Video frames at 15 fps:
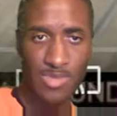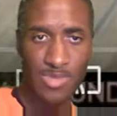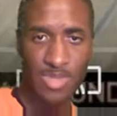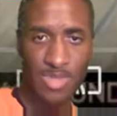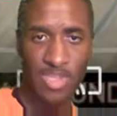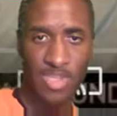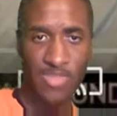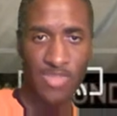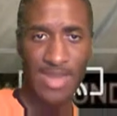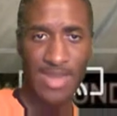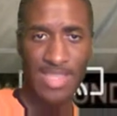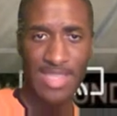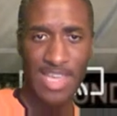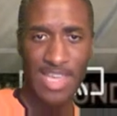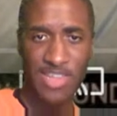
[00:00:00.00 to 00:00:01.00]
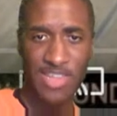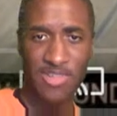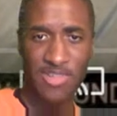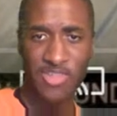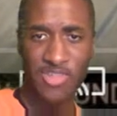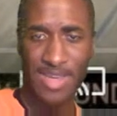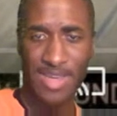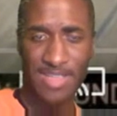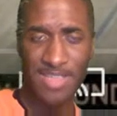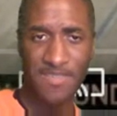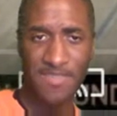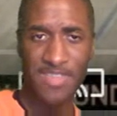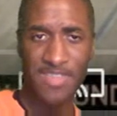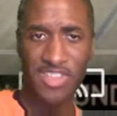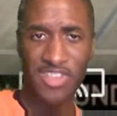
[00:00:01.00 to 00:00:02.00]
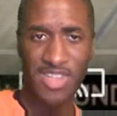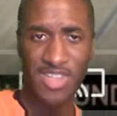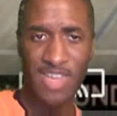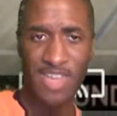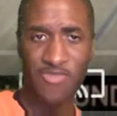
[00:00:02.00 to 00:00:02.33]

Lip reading: Because right now you're trying to officiate